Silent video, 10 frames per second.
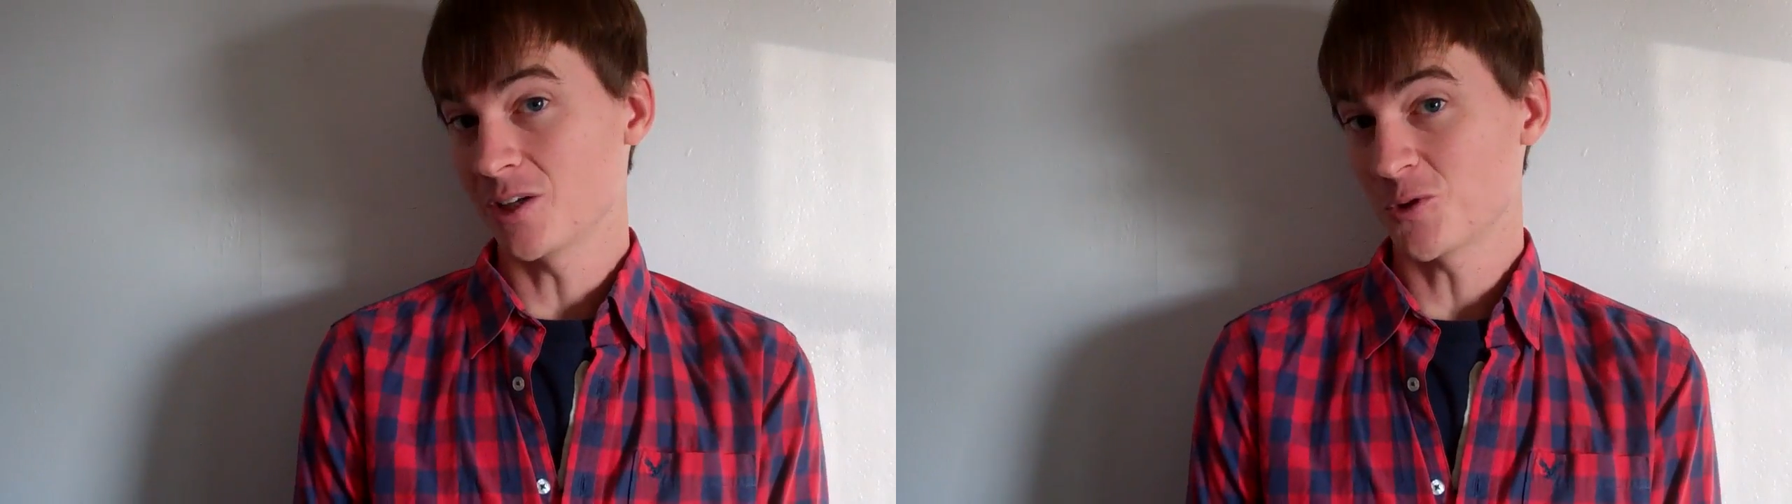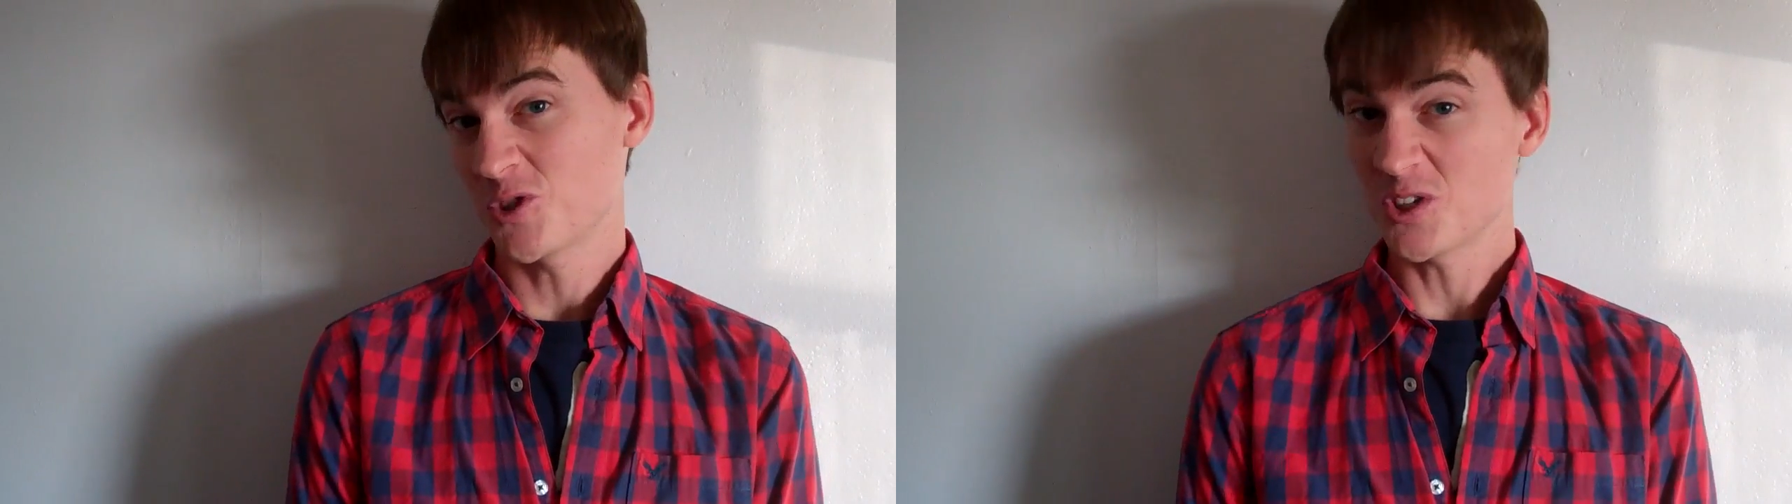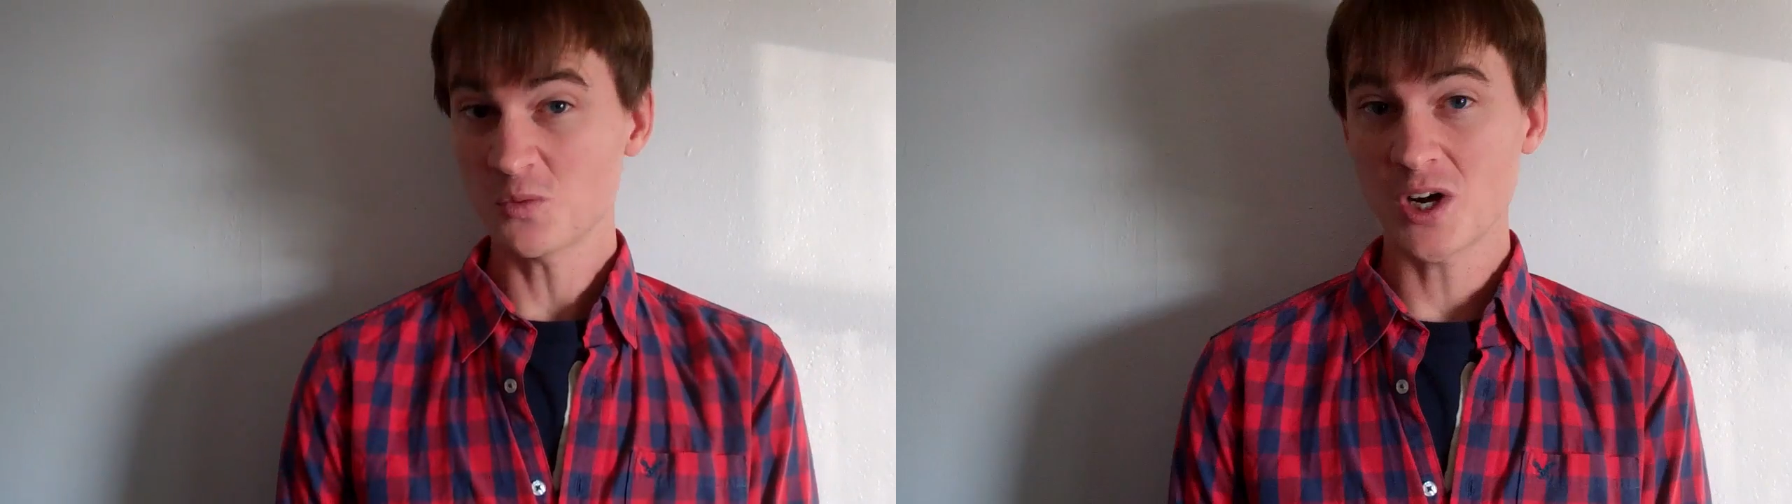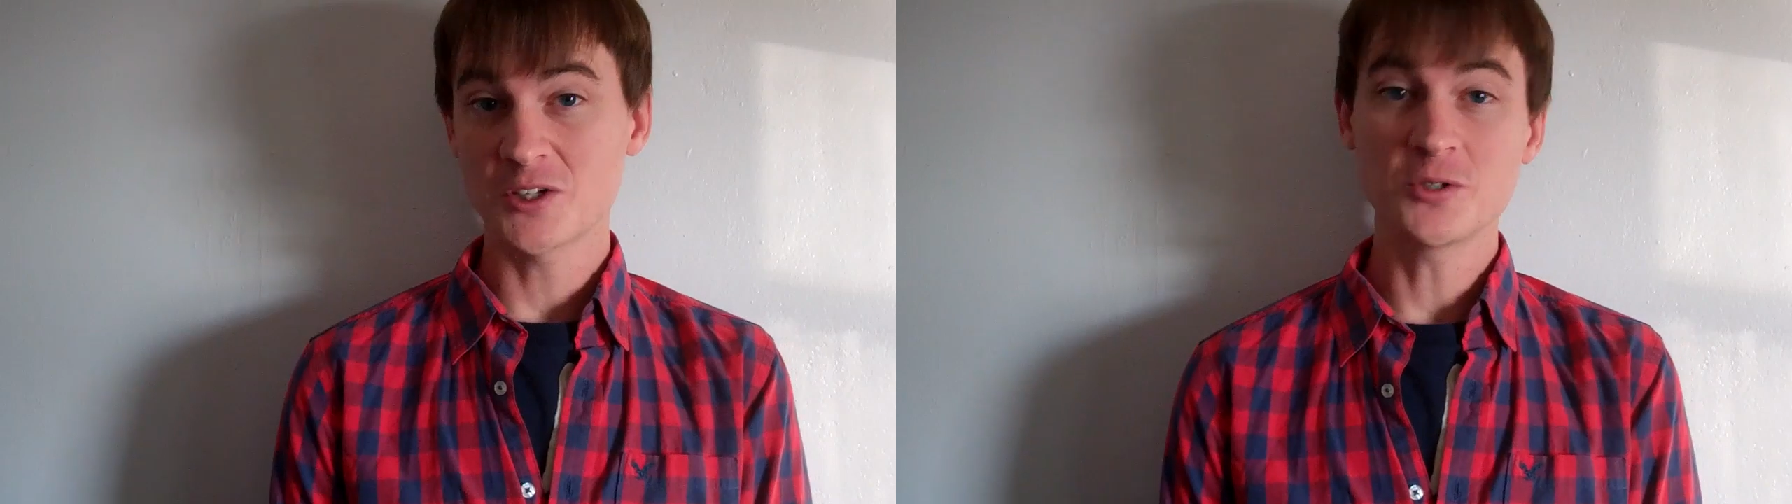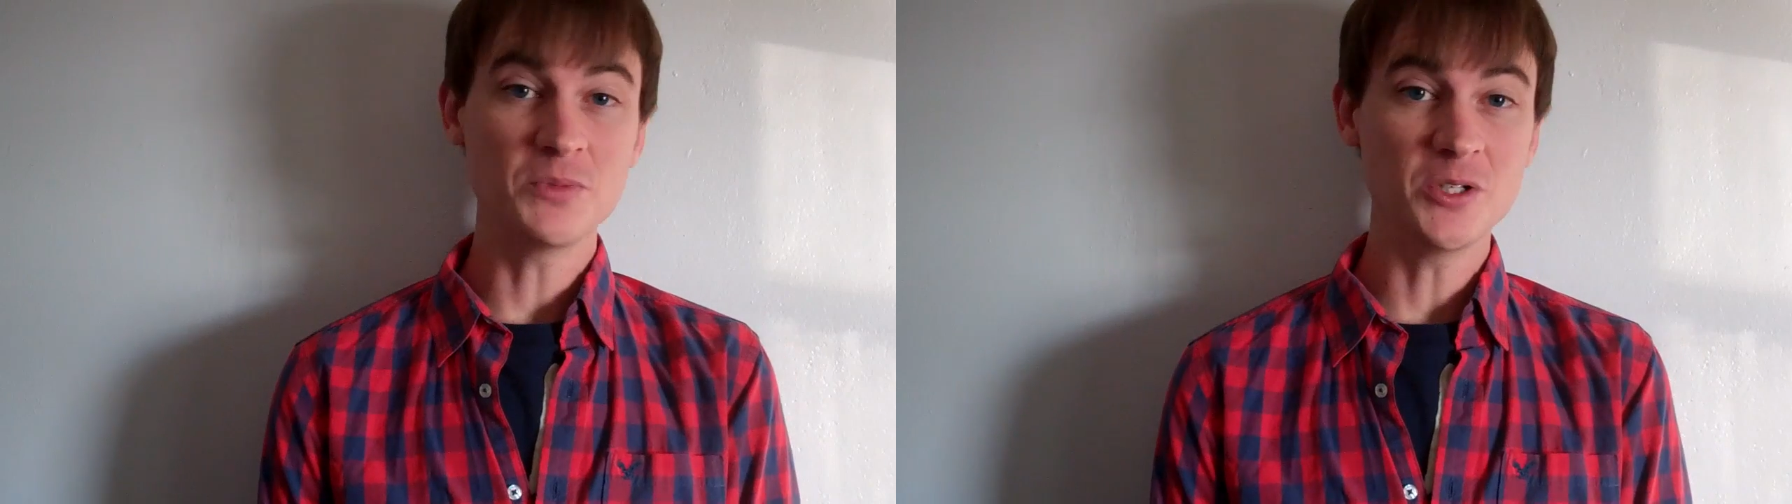interested in
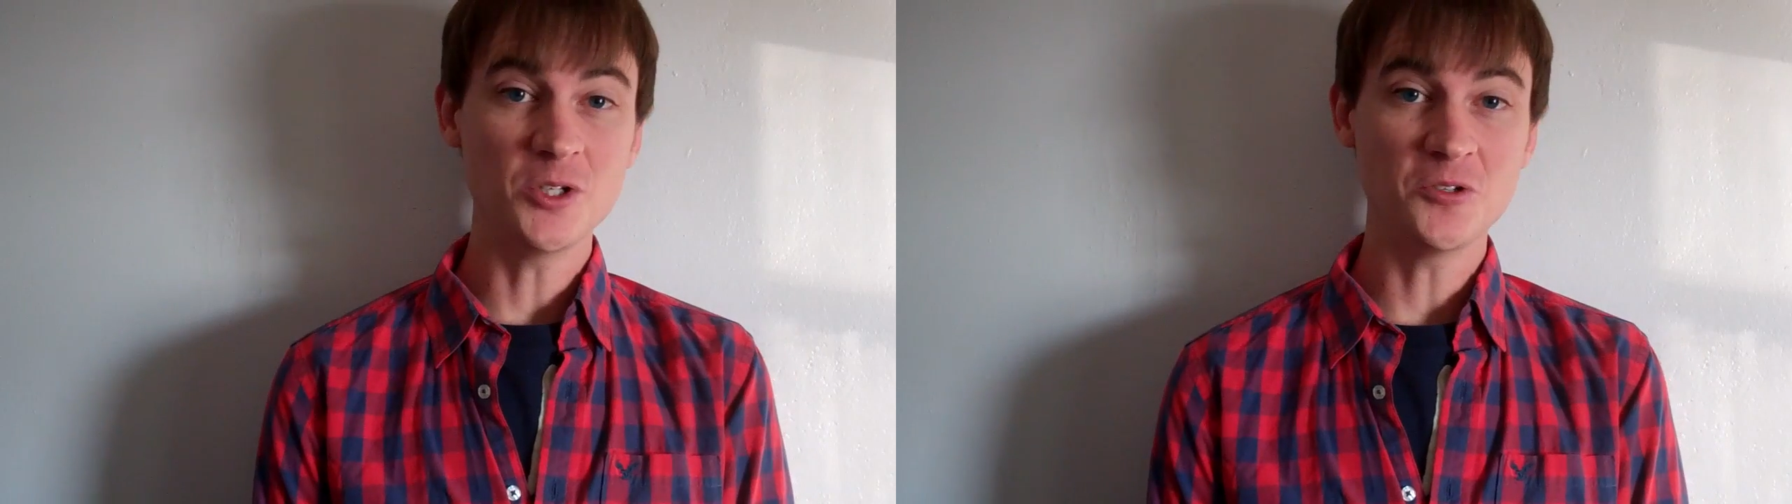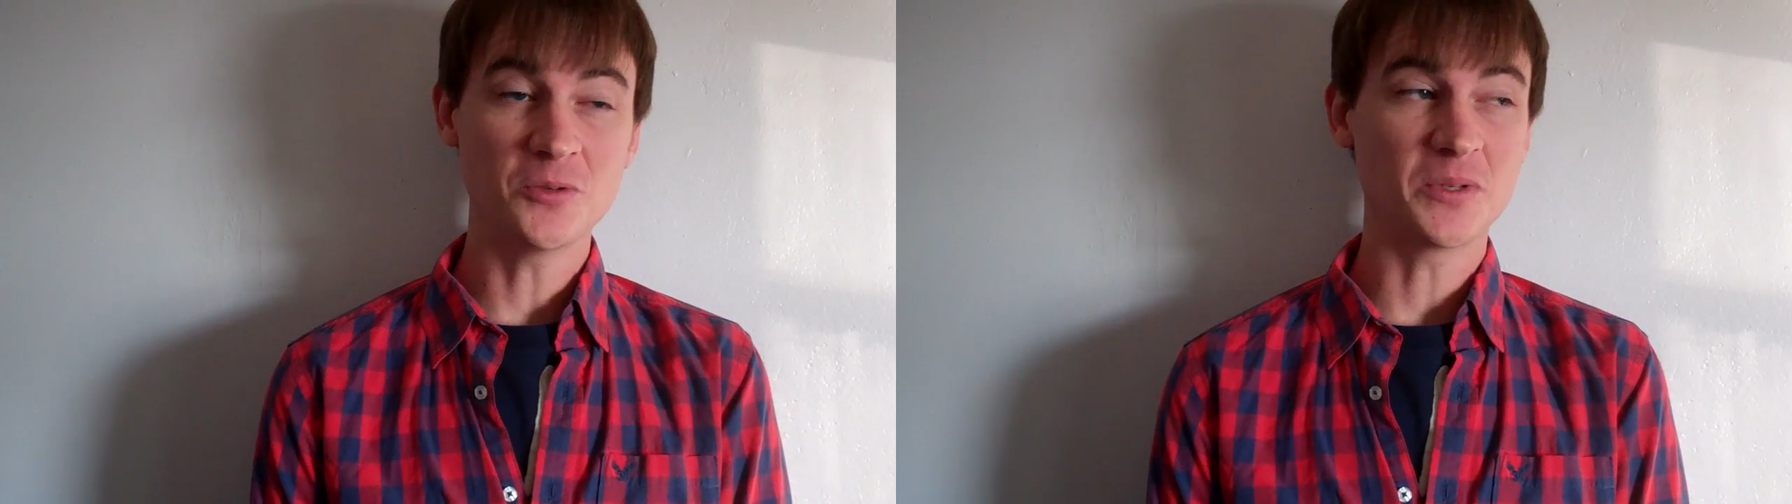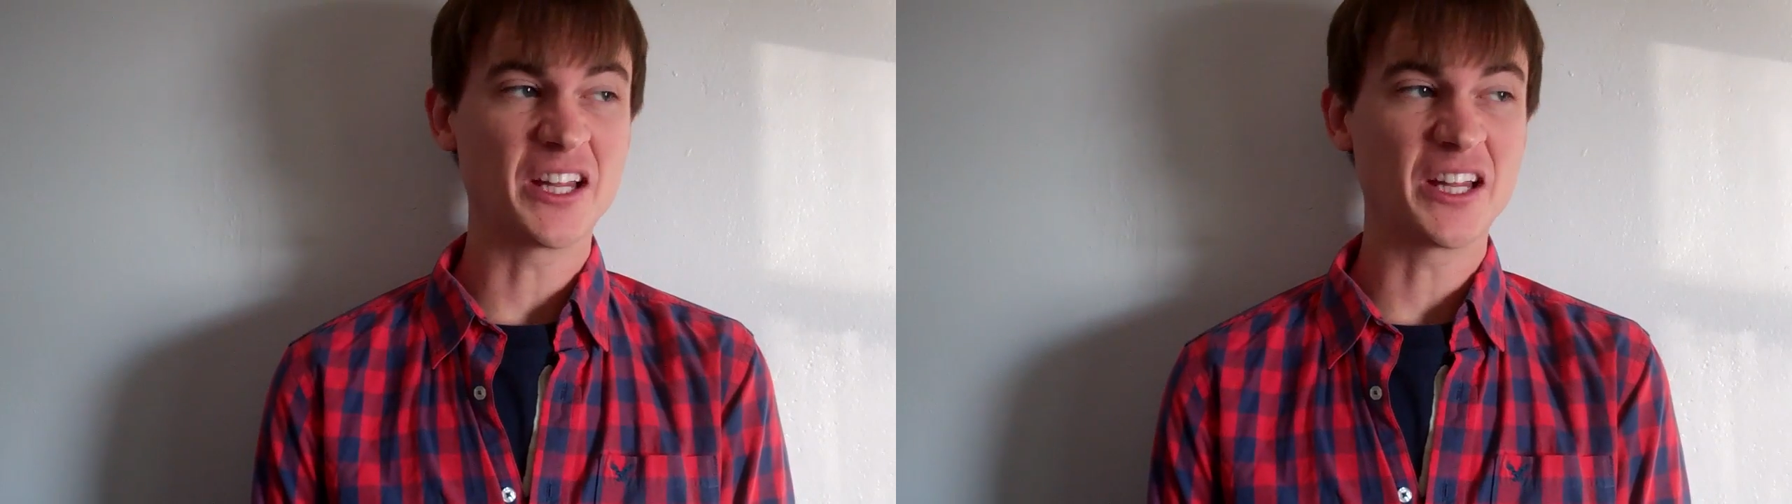watching me do.